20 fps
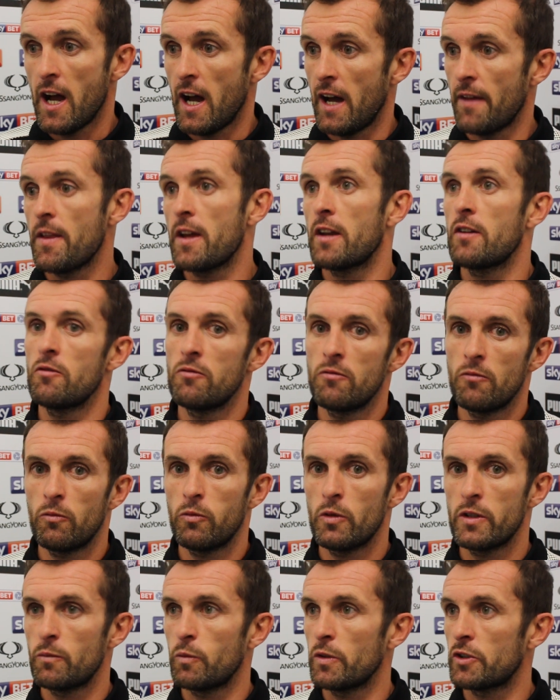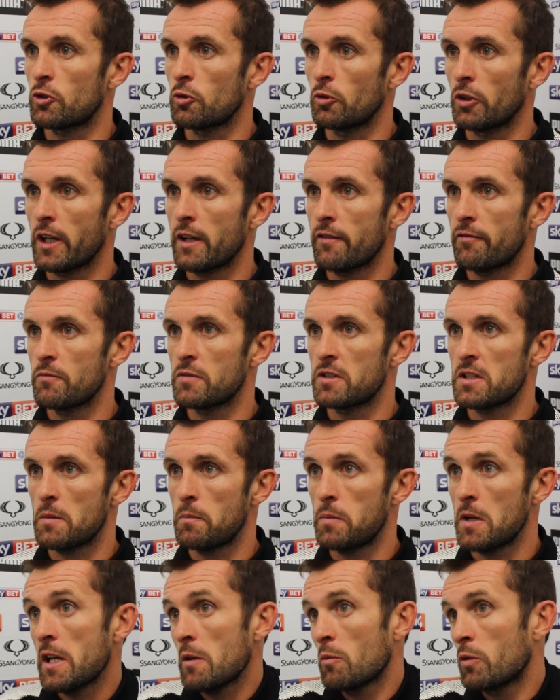And then we scored again from
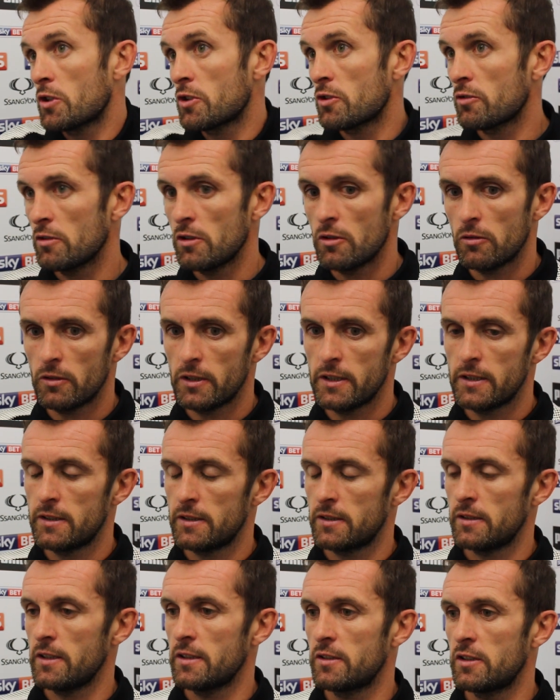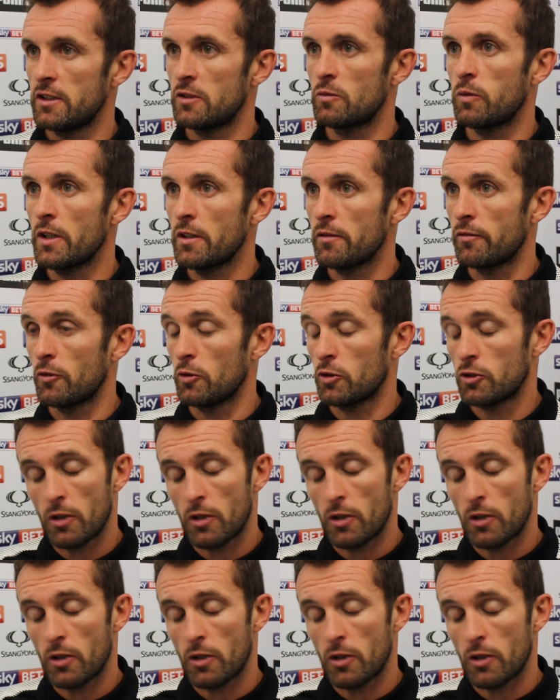set play, which, you know, is wonderful.